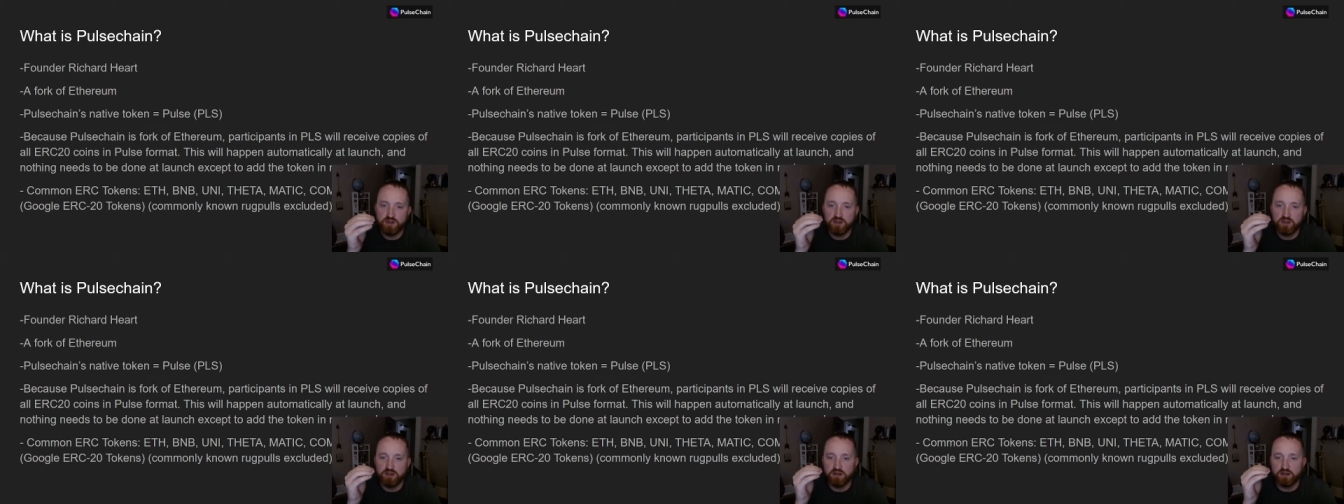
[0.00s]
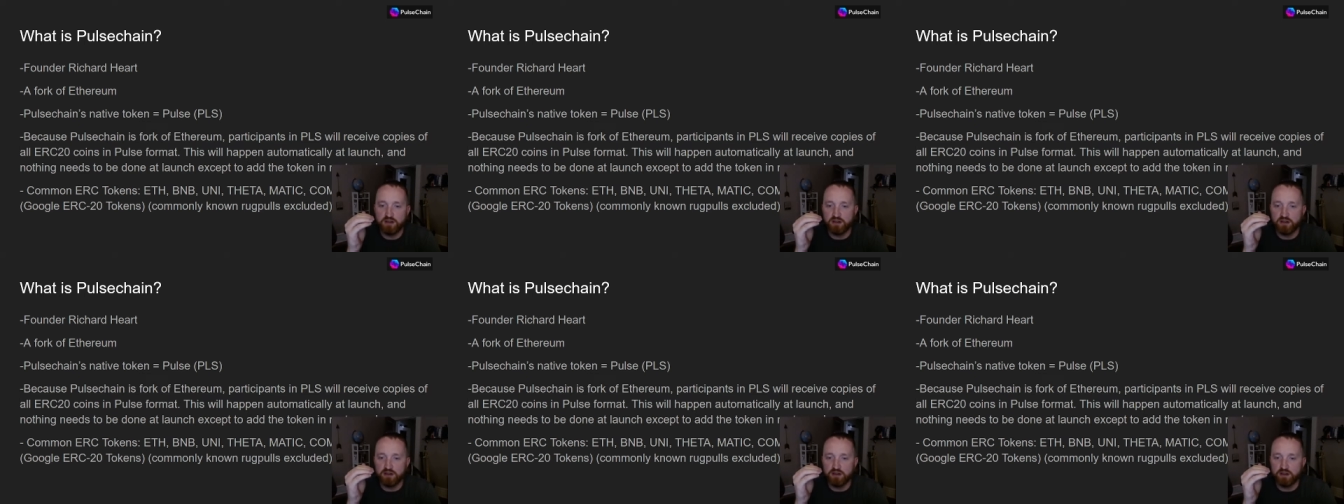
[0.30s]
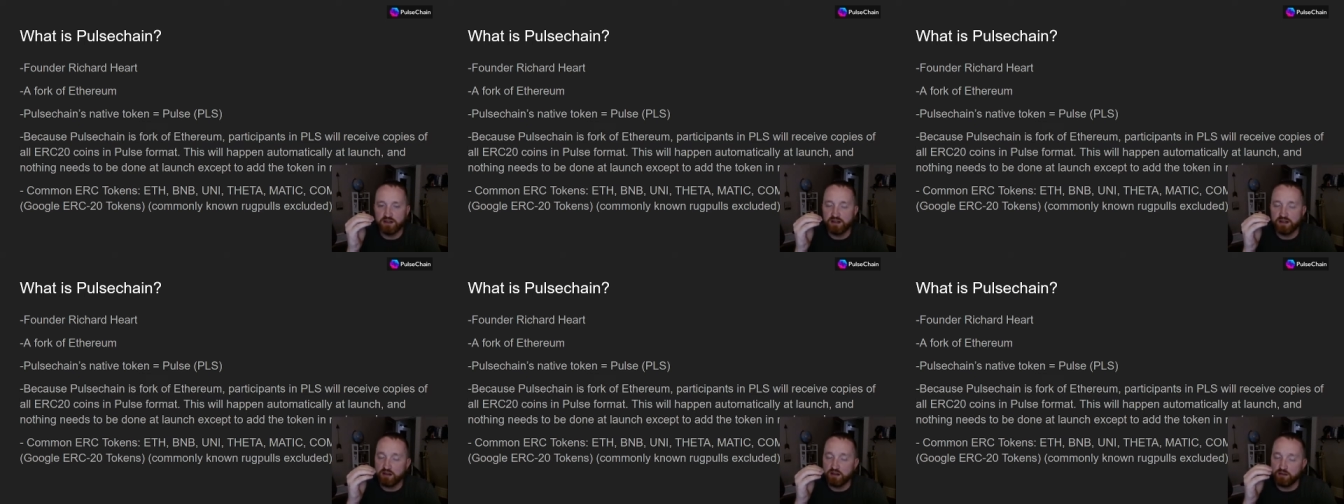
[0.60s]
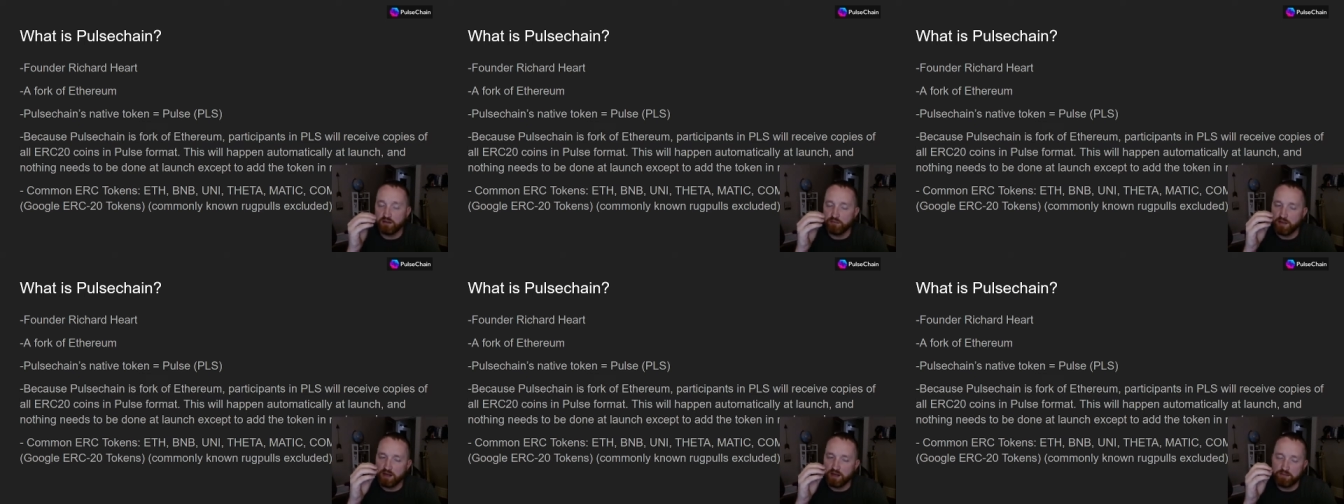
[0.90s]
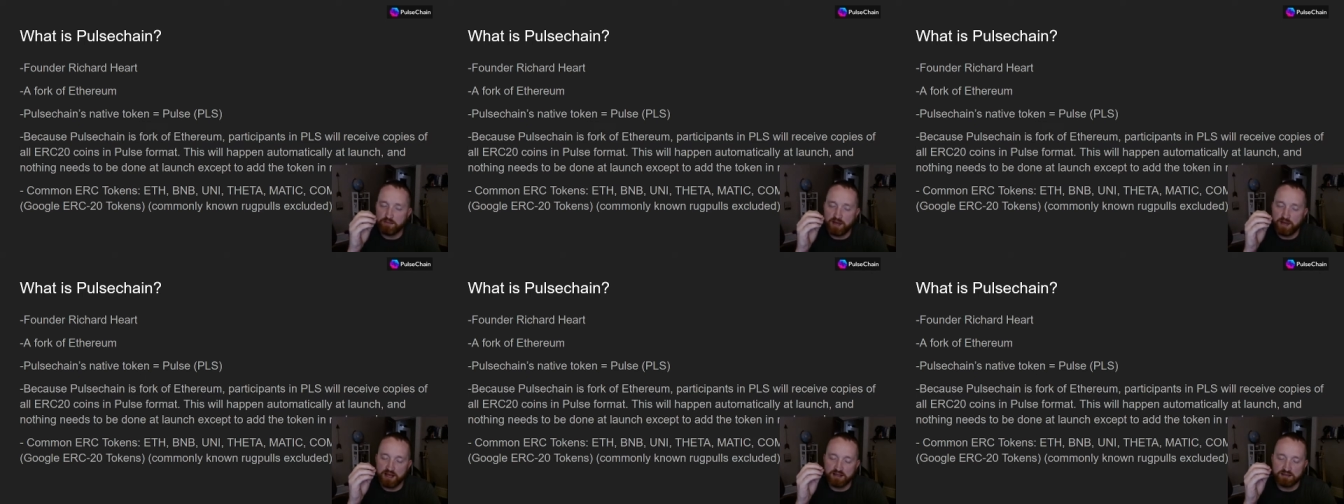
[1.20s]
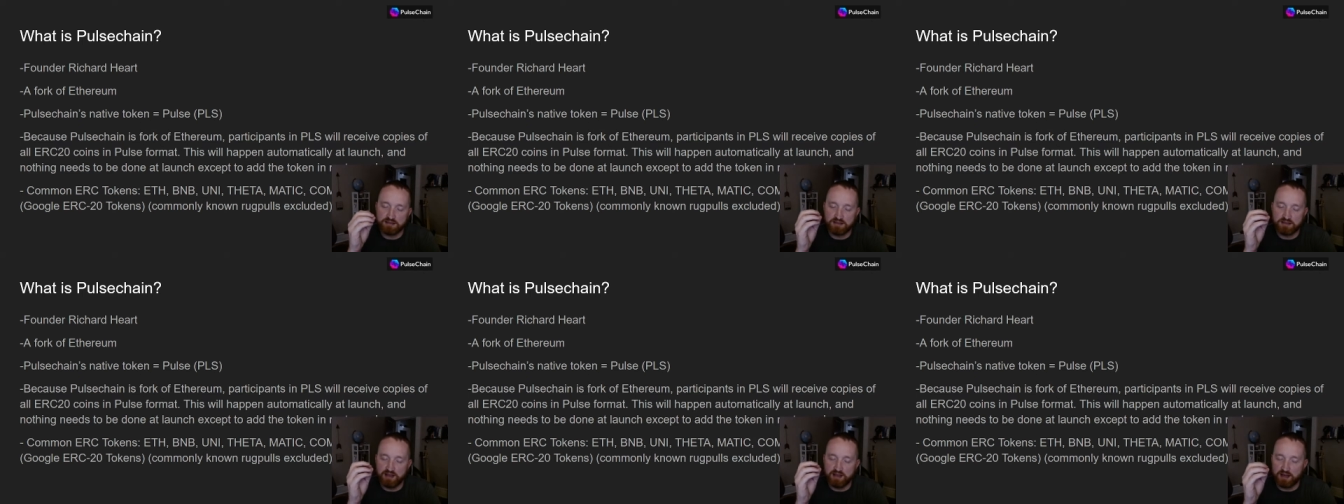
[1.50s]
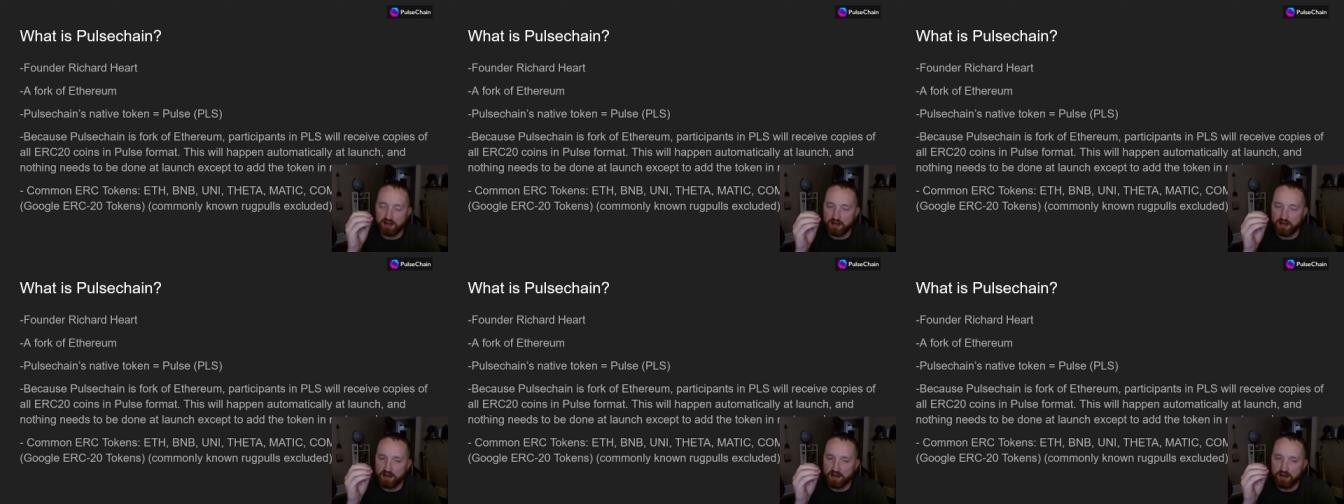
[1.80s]
and
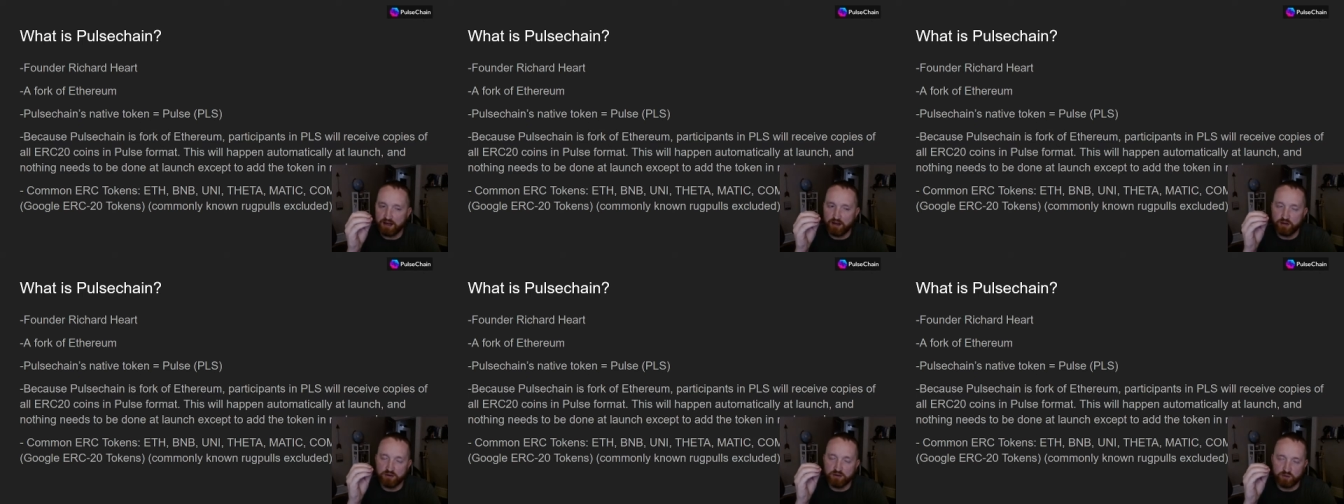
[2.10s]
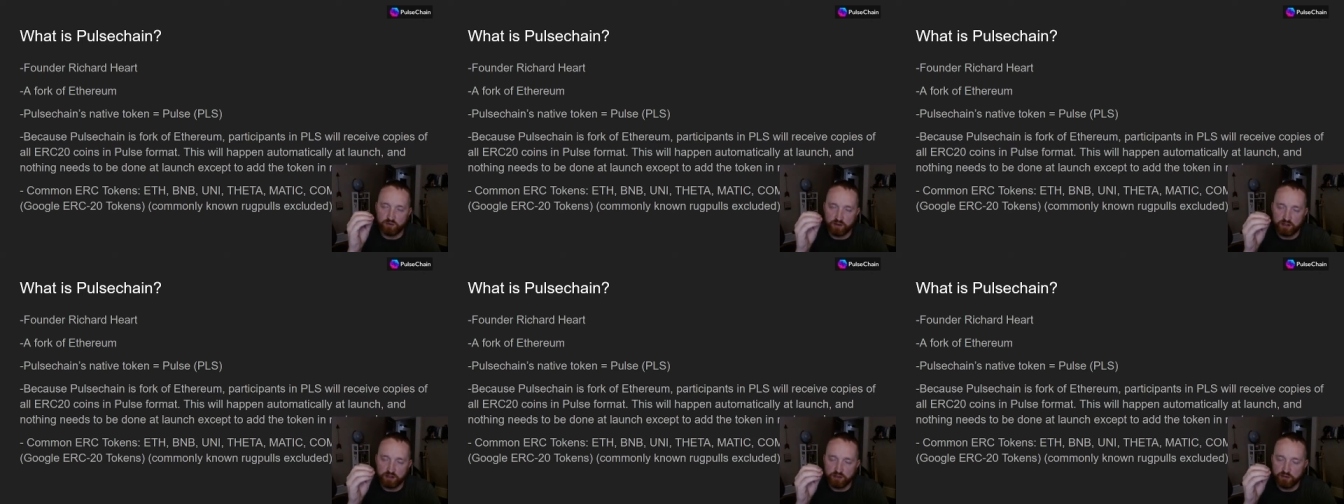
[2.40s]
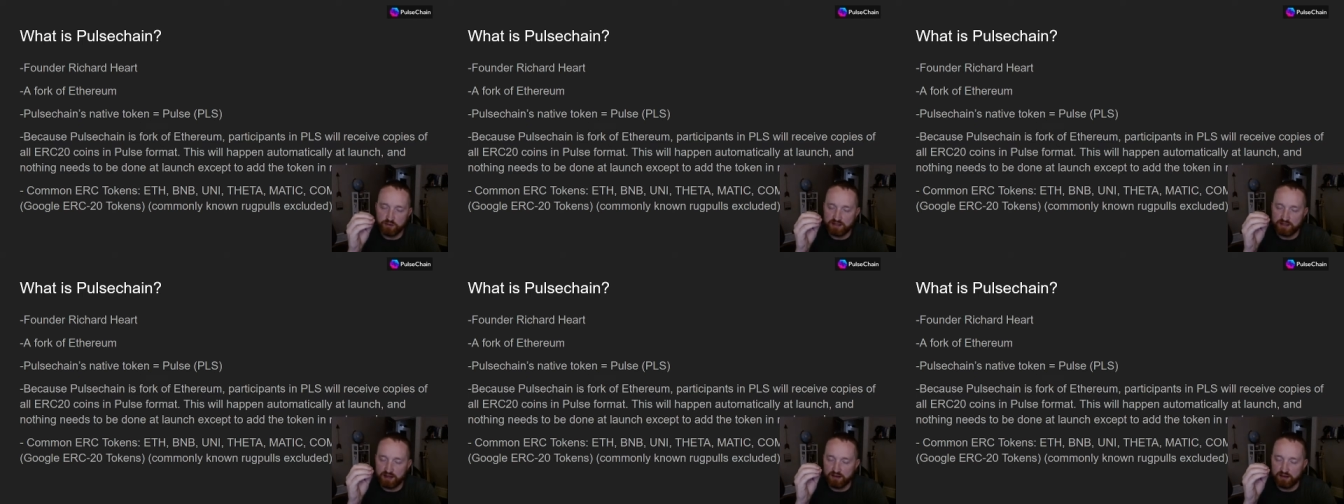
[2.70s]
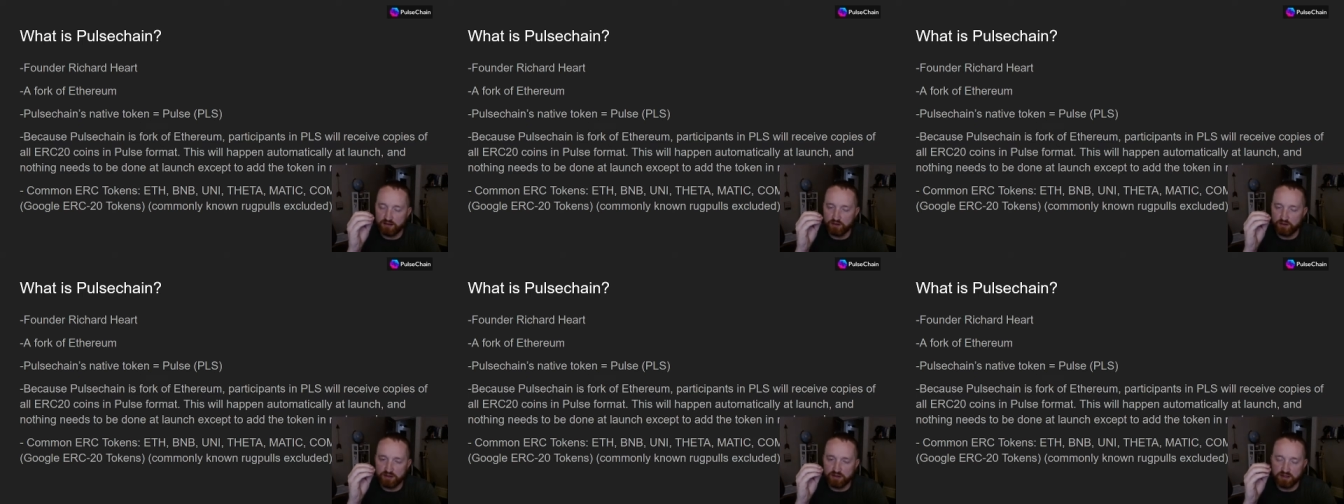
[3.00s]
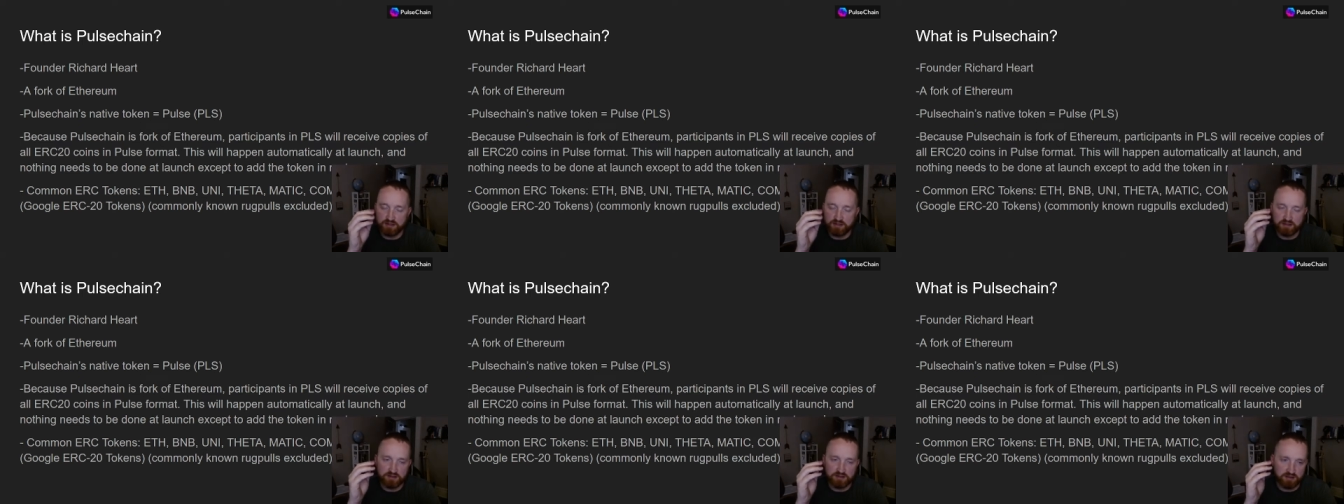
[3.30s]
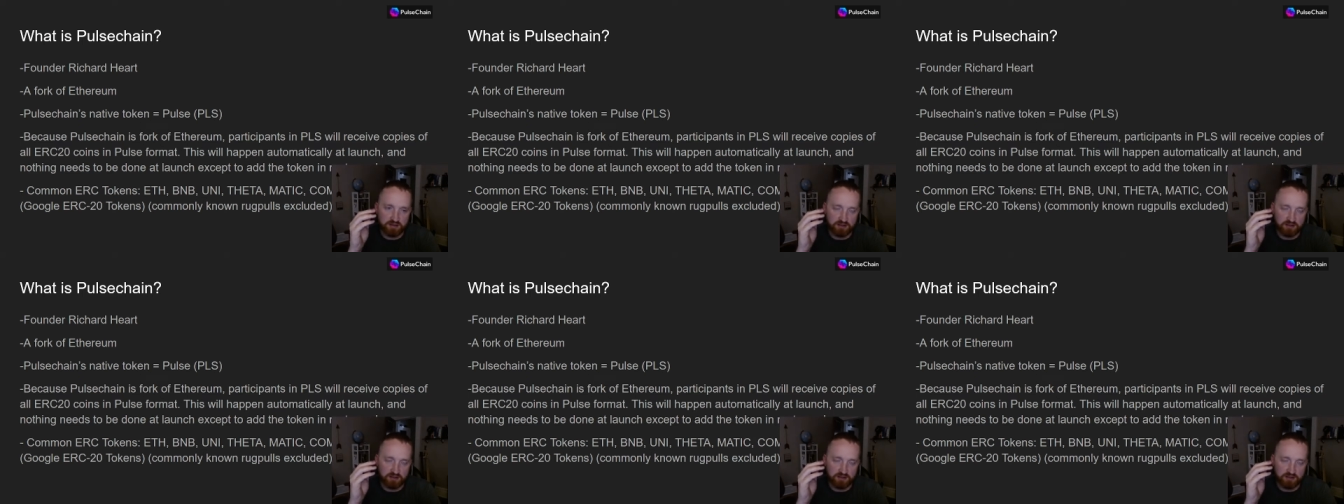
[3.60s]
MetaMask.io is where you would download this.